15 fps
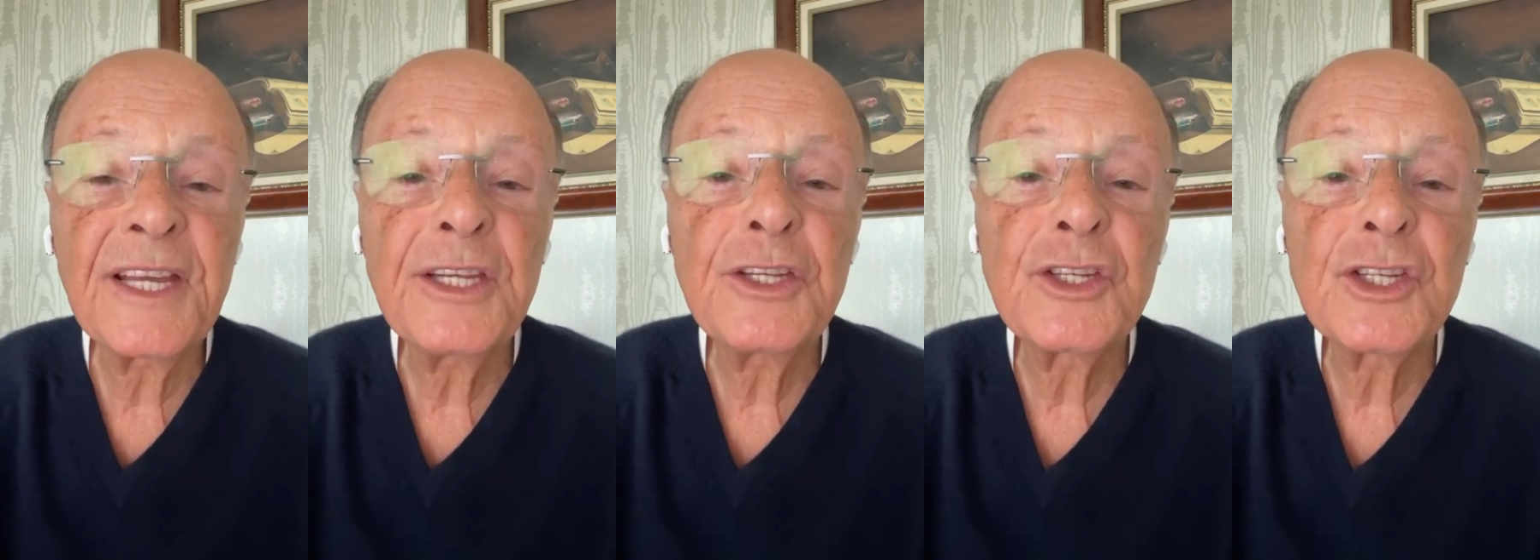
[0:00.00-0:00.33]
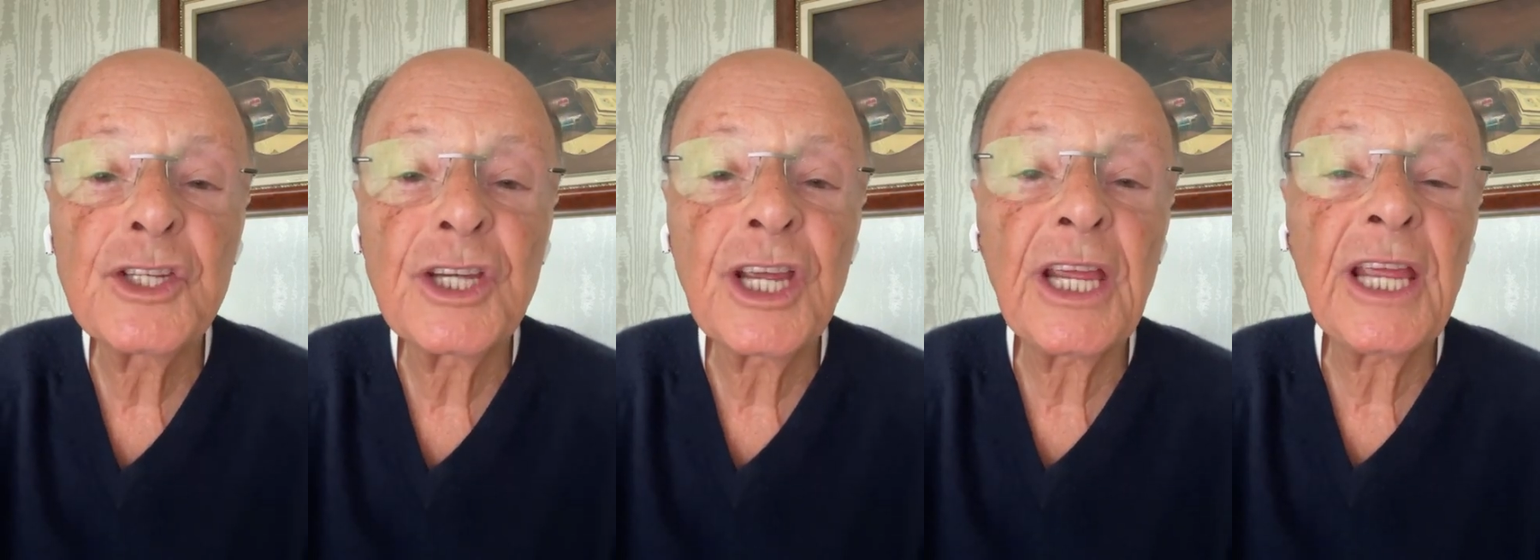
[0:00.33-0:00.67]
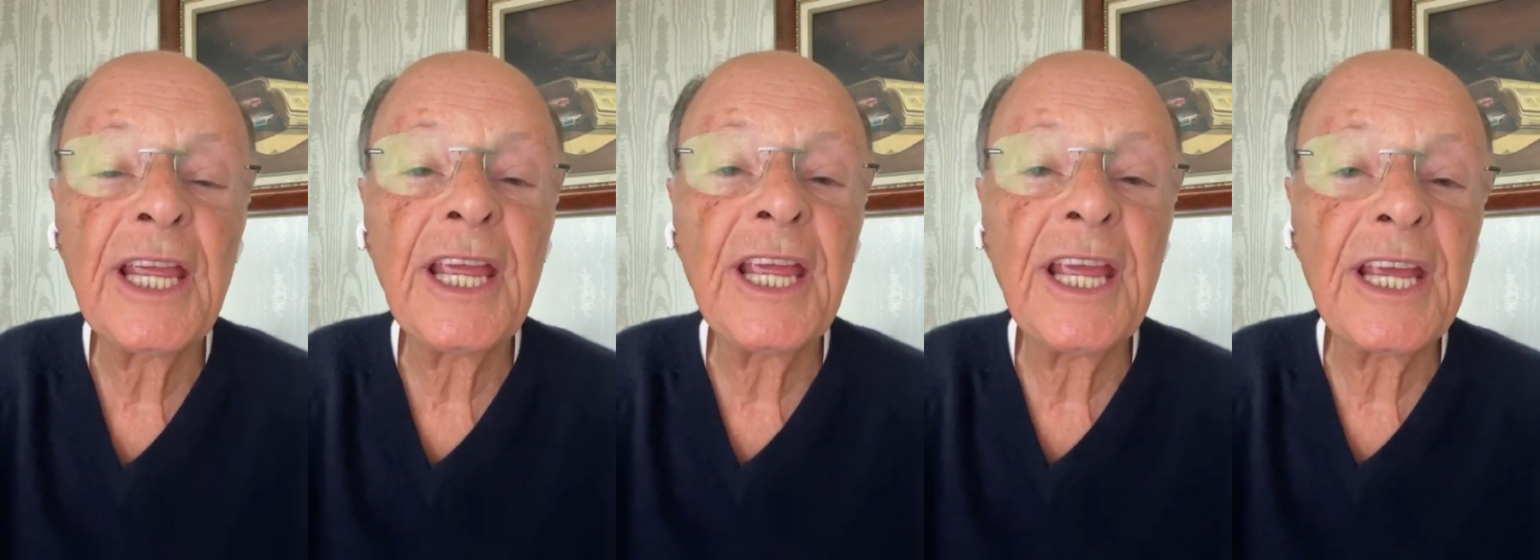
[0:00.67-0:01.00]
extra
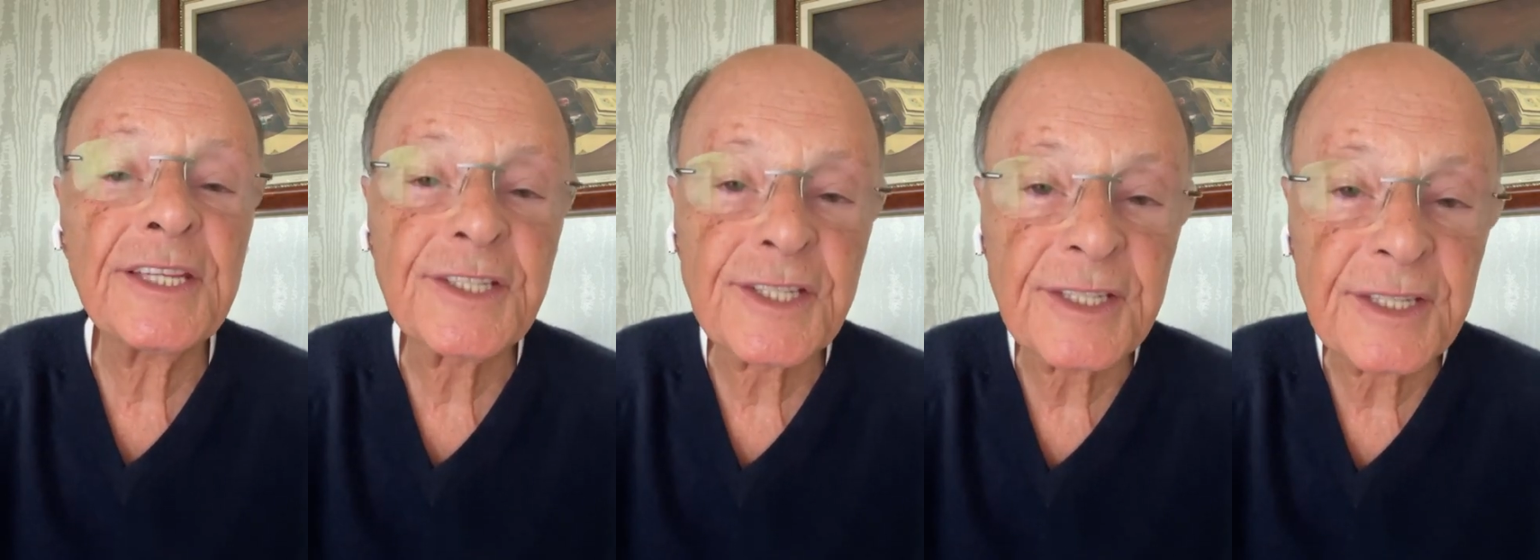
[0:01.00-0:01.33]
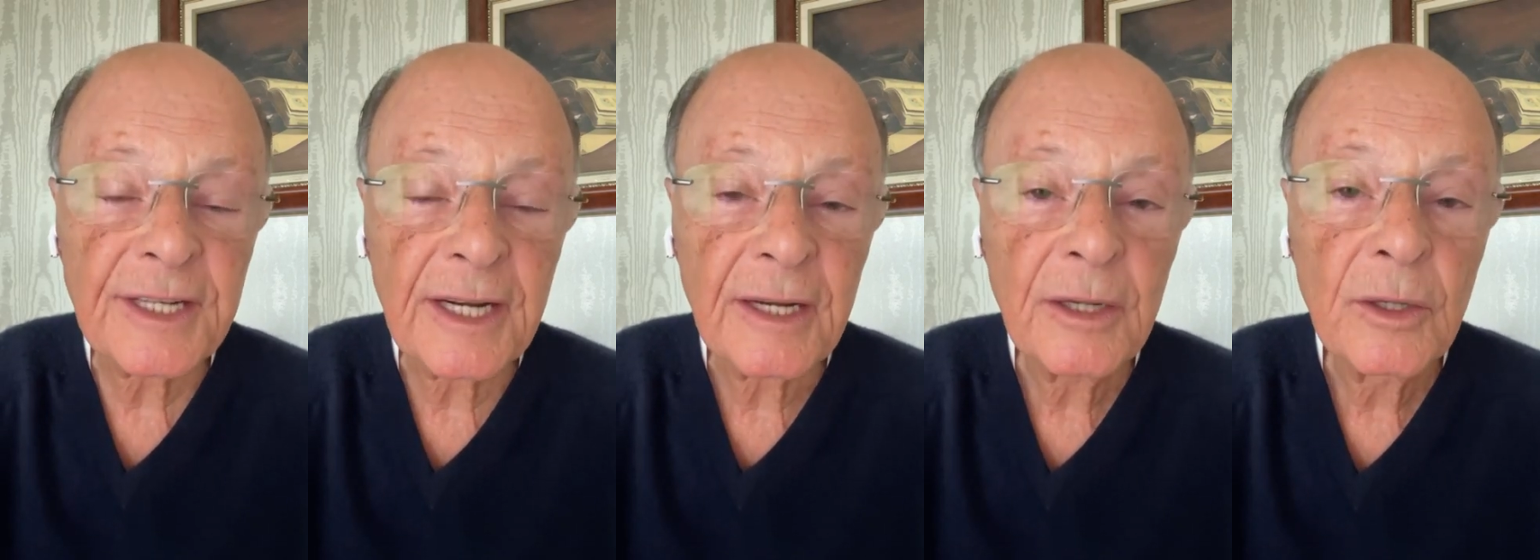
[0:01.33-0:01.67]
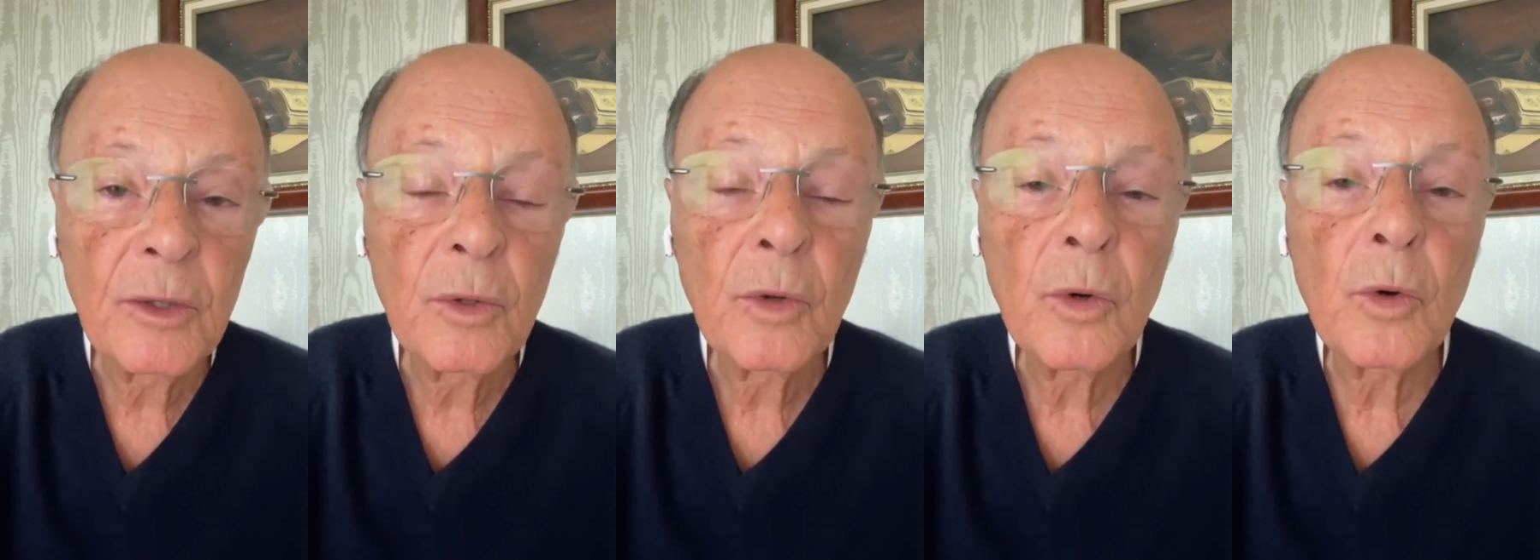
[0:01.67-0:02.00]
oil with
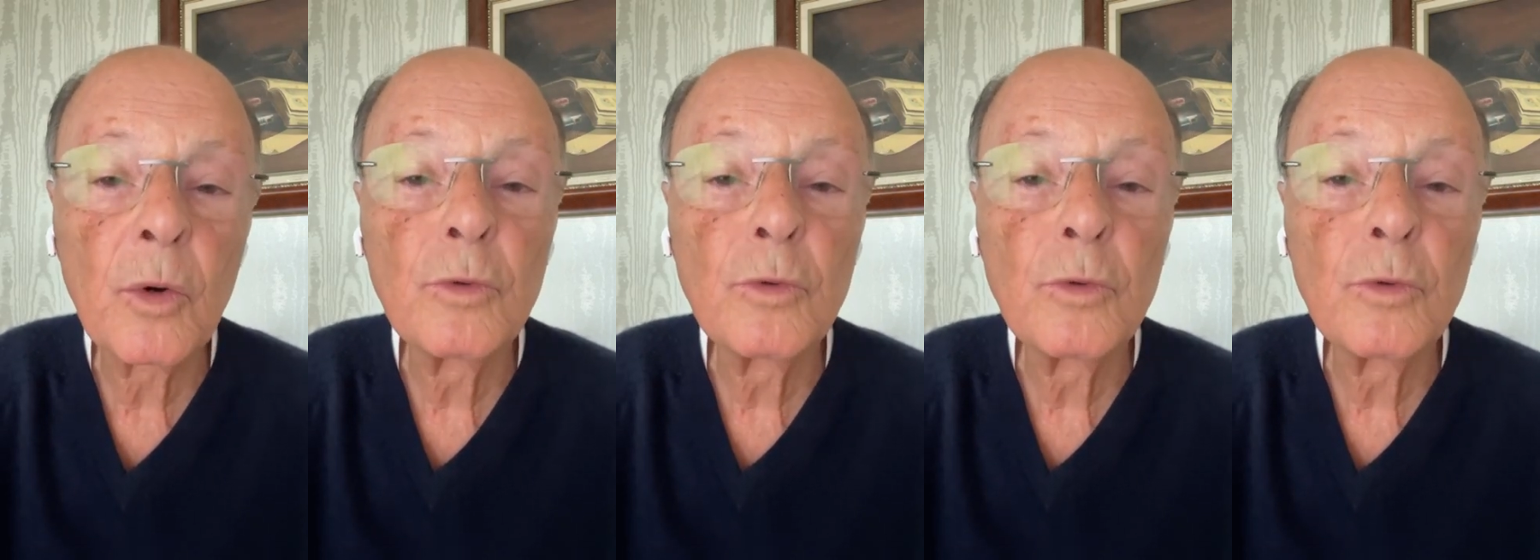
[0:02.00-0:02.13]
them.